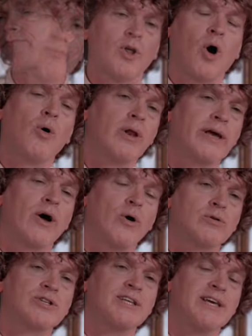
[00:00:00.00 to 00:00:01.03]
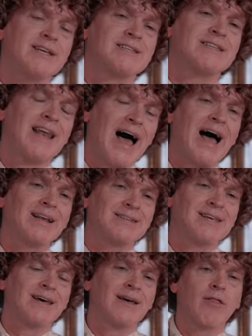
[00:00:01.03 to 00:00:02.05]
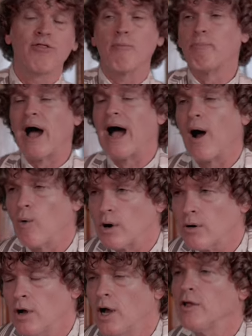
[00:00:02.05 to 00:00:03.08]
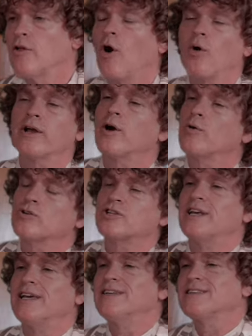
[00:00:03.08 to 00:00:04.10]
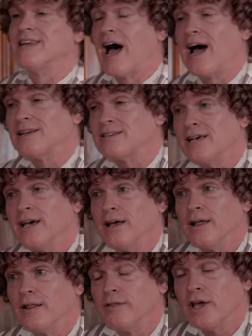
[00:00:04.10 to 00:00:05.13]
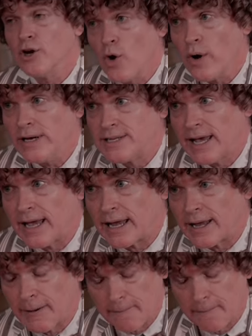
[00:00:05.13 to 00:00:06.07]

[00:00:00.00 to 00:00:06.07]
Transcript: The Holy Ghost is not the power. The Holy Ghost is not the anointing.